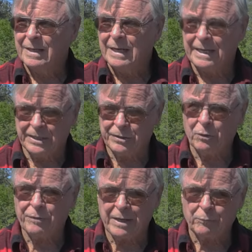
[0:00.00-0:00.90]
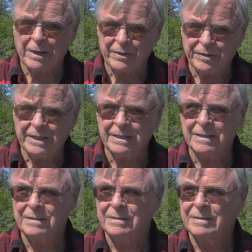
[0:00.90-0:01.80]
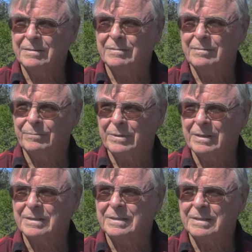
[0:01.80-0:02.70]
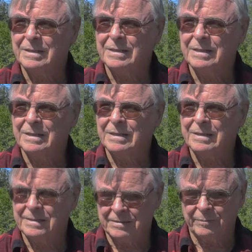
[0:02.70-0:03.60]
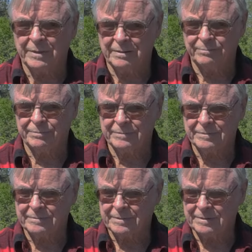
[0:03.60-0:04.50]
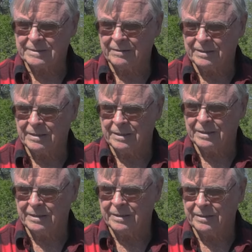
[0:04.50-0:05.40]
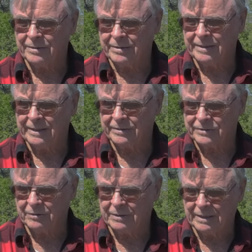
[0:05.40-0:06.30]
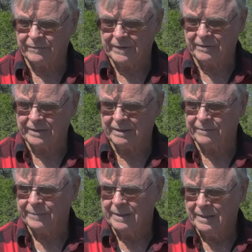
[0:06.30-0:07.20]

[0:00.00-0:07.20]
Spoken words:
I didn't know that right then, but it took me another day or so, and I found out.